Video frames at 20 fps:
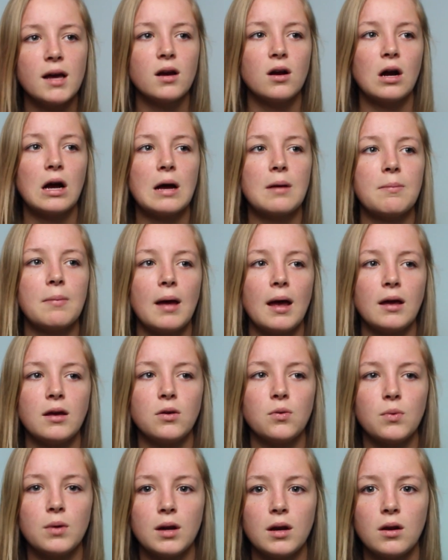a grab bag
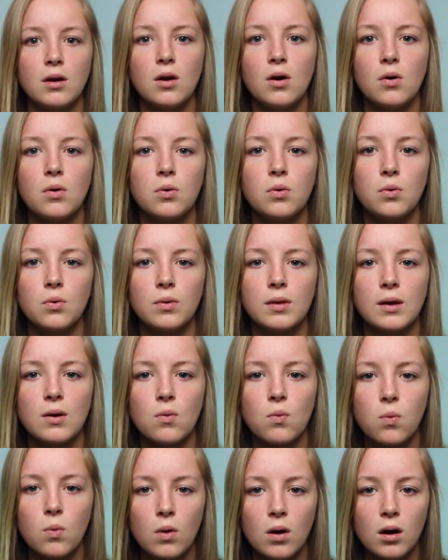you wouldn't know who they
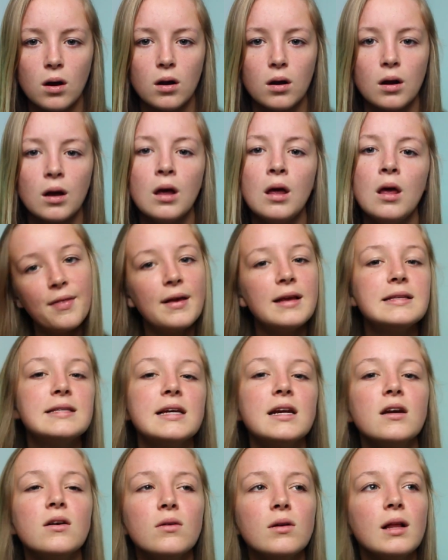were. And they
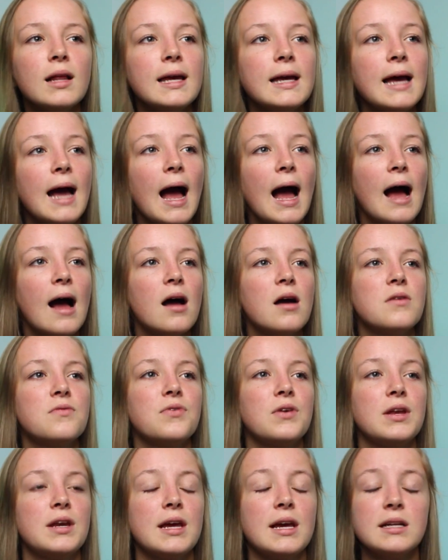didn't really
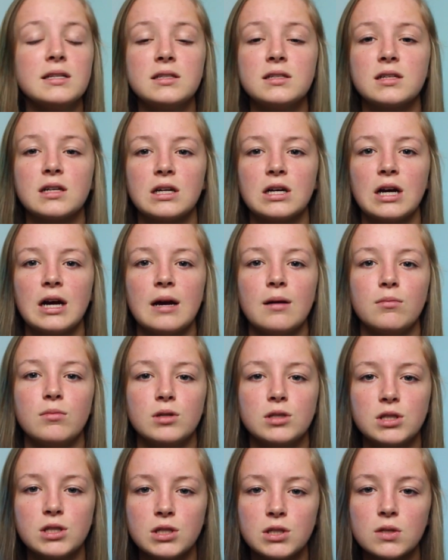have an Instagram,
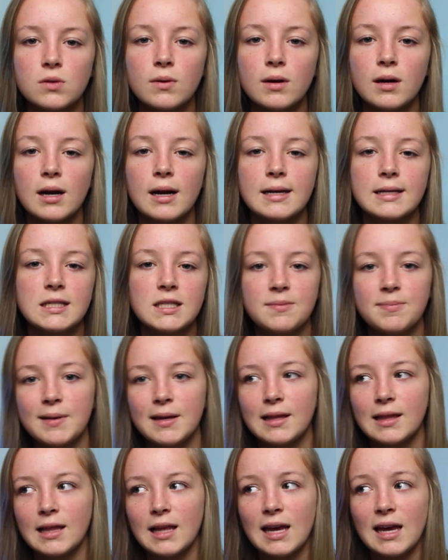which is where I
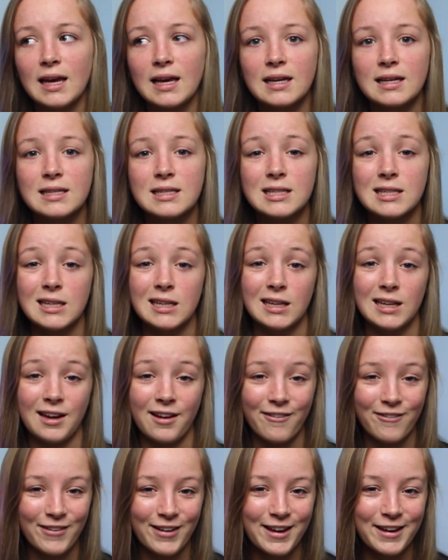spend like a
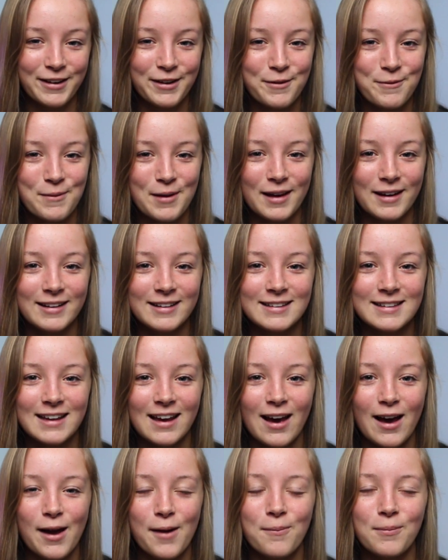significant amount of
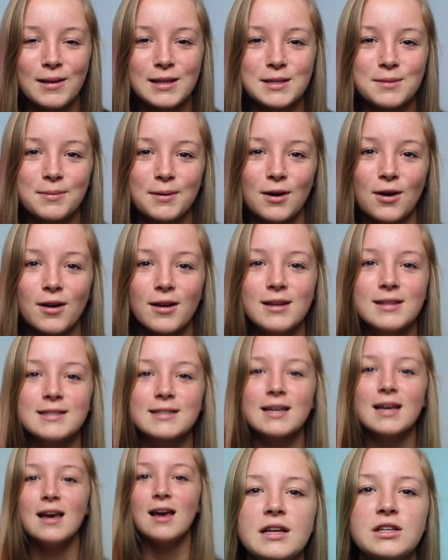time, let's be
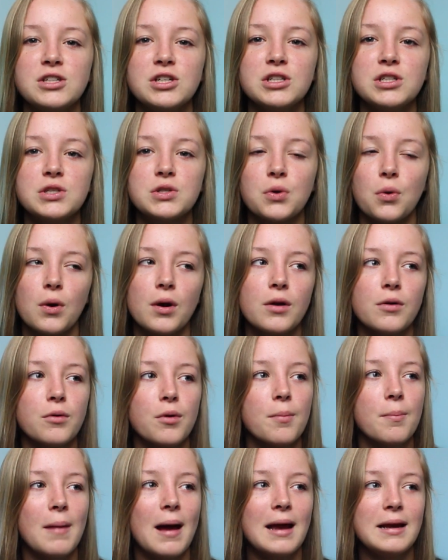honest. It just sort of
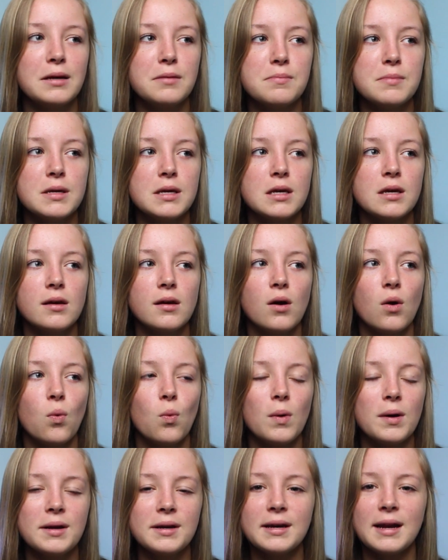reminded me
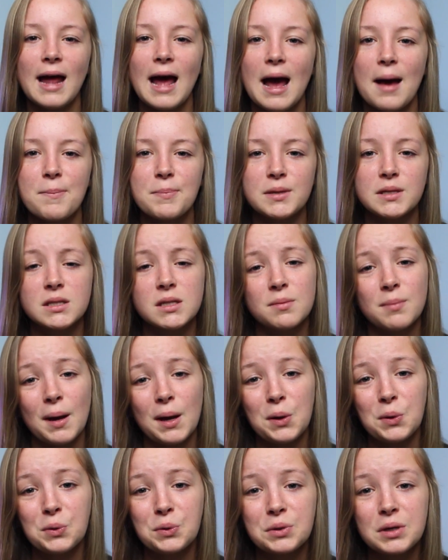of what had happened to
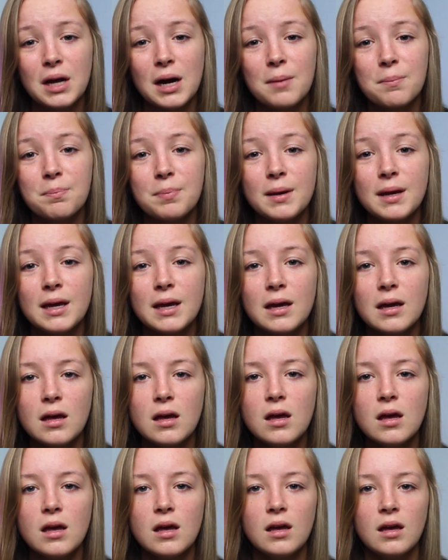my old company,
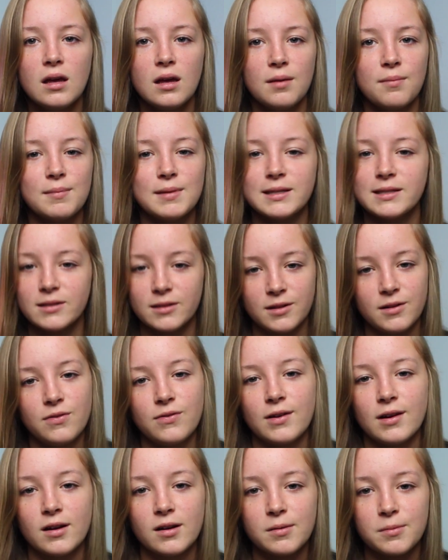Mystery
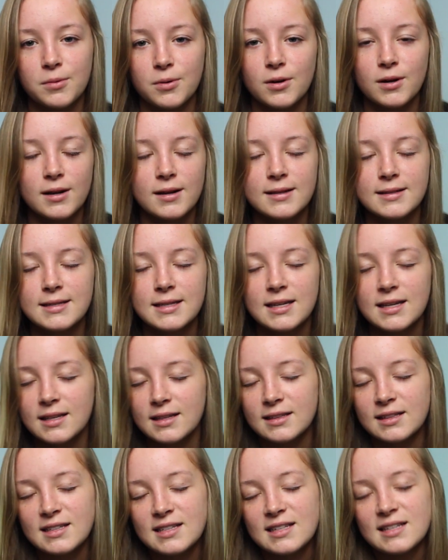Fingerboards.
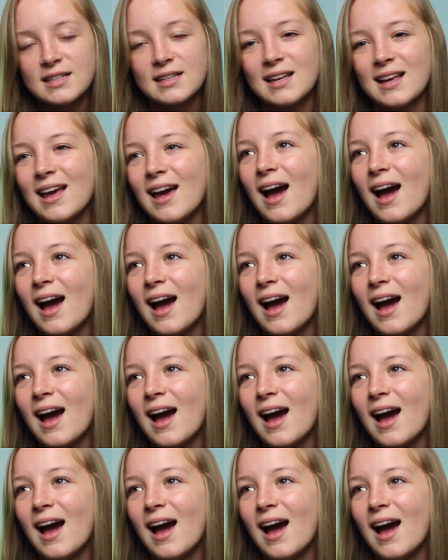It's